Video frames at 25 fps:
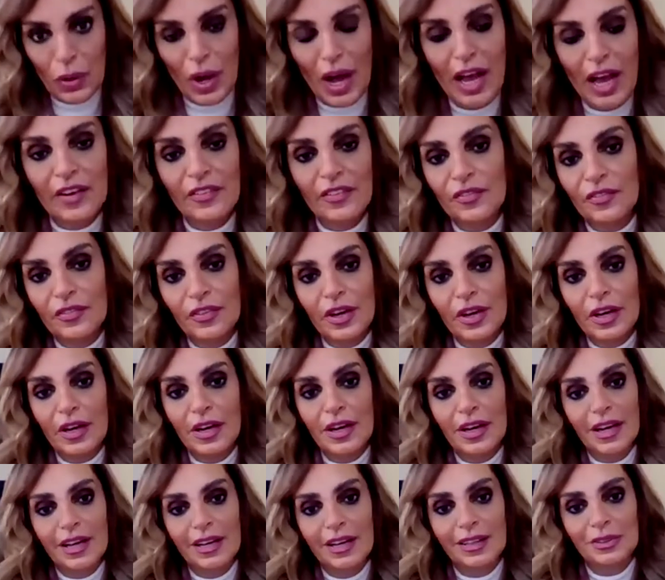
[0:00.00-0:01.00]
have
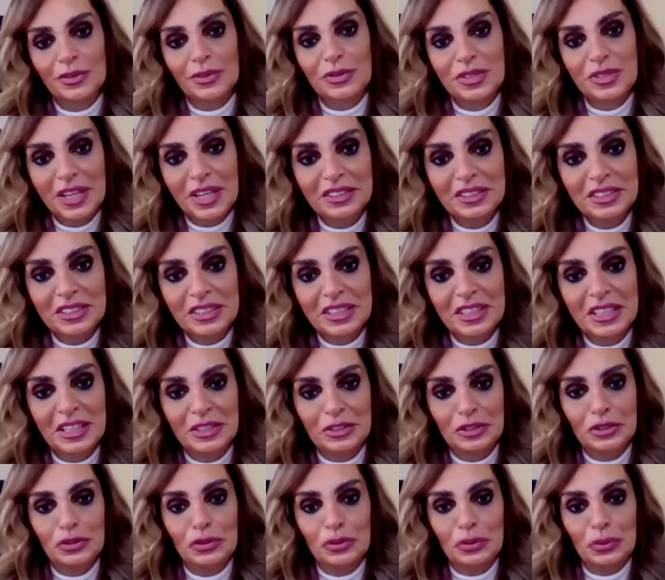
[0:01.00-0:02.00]
and to study
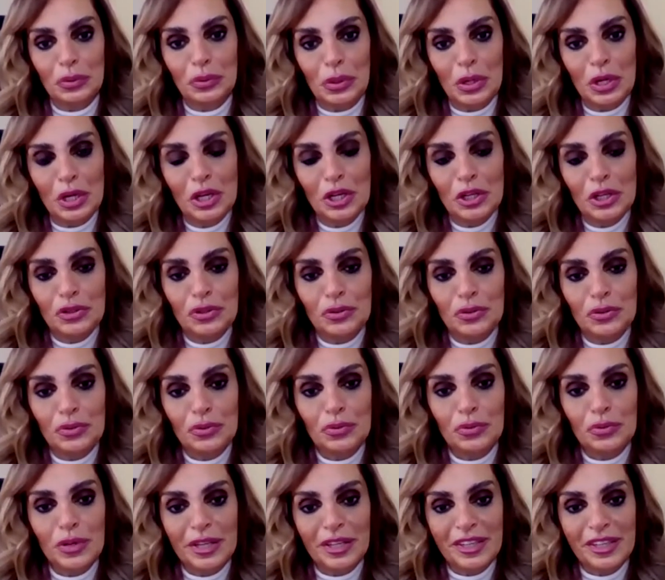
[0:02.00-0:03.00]
and to
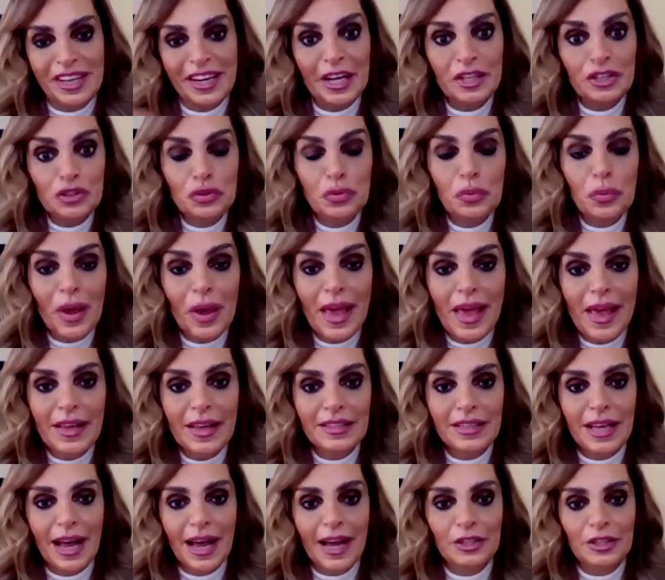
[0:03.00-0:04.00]

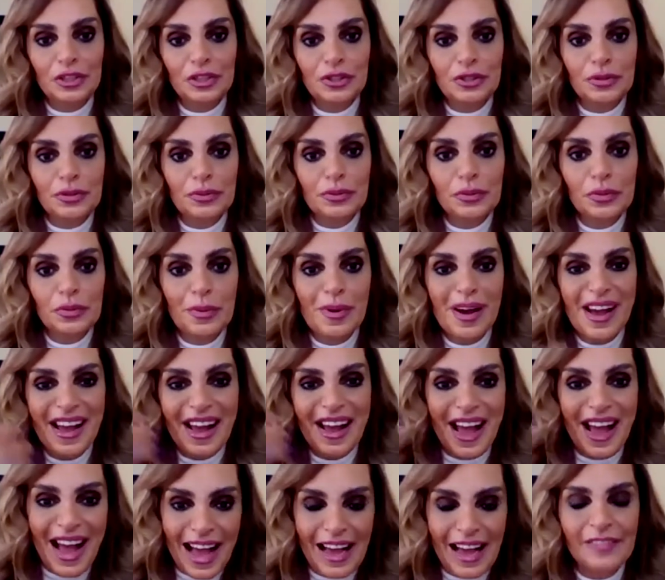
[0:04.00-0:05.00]
graduate and to
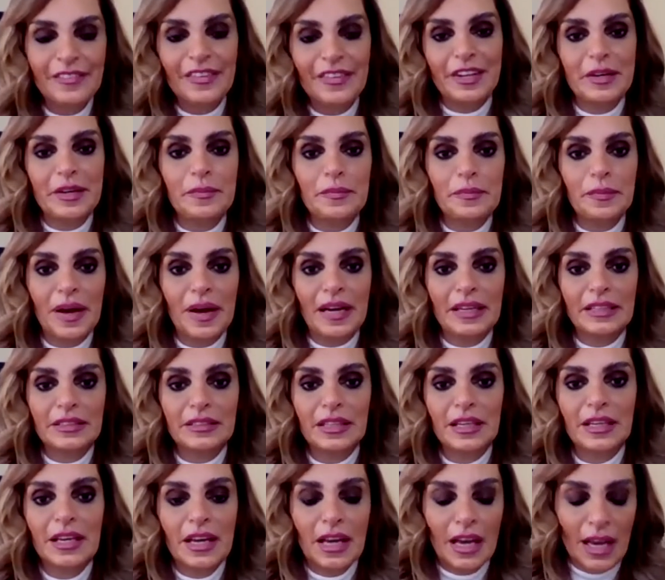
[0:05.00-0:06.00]
have an impact
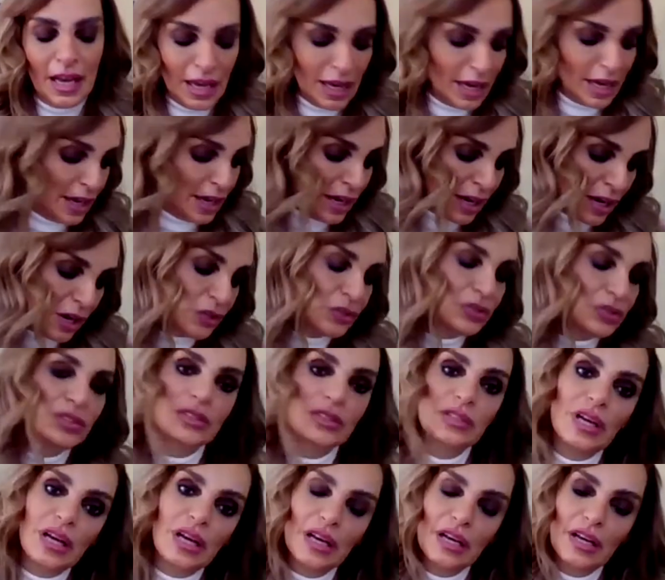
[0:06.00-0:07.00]

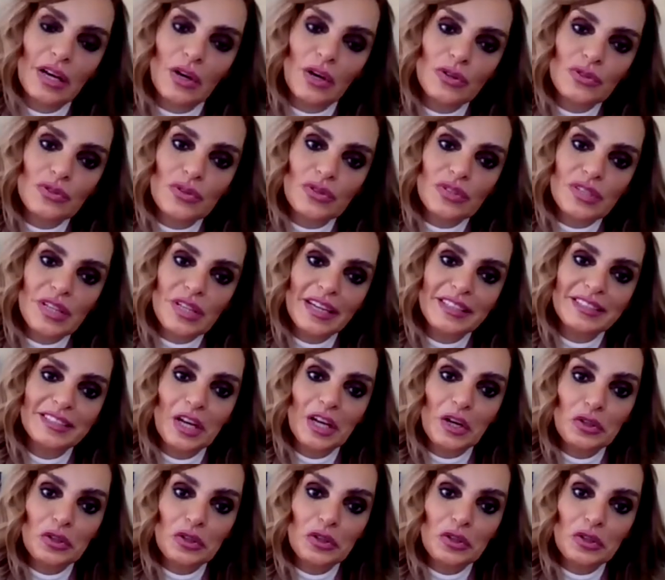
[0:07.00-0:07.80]
on society.